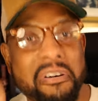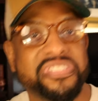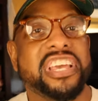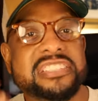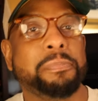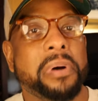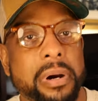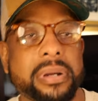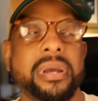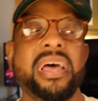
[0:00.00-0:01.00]
of this
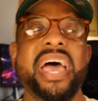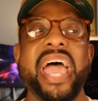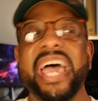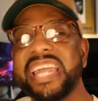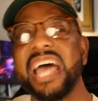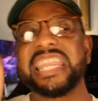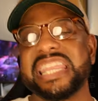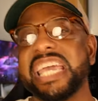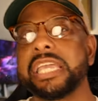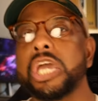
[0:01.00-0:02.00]
book, and I
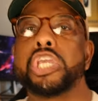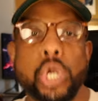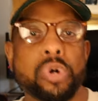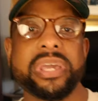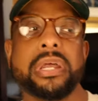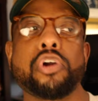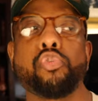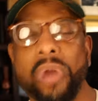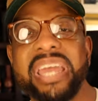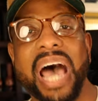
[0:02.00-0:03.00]
think you'll get a
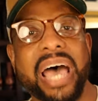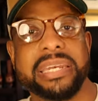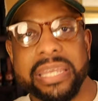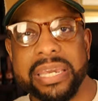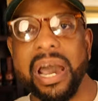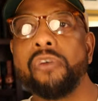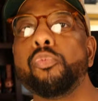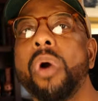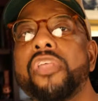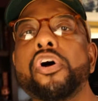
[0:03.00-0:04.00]
great idea of
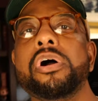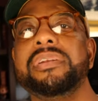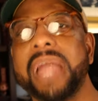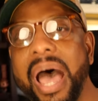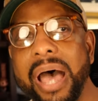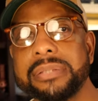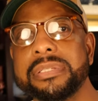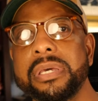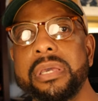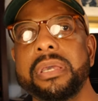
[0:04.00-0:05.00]
whether or not
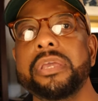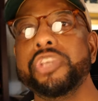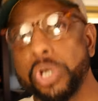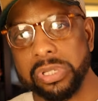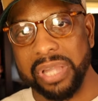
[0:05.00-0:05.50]
you'll